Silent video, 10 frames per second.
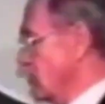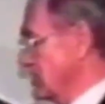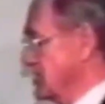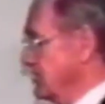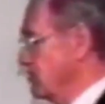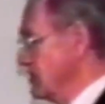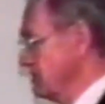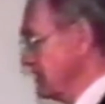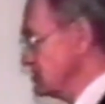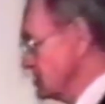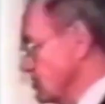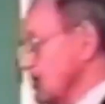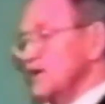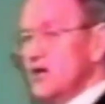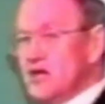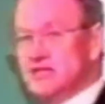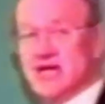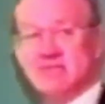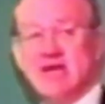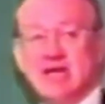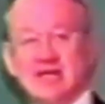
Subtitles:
Court that if you're in a business, you're in it all the time.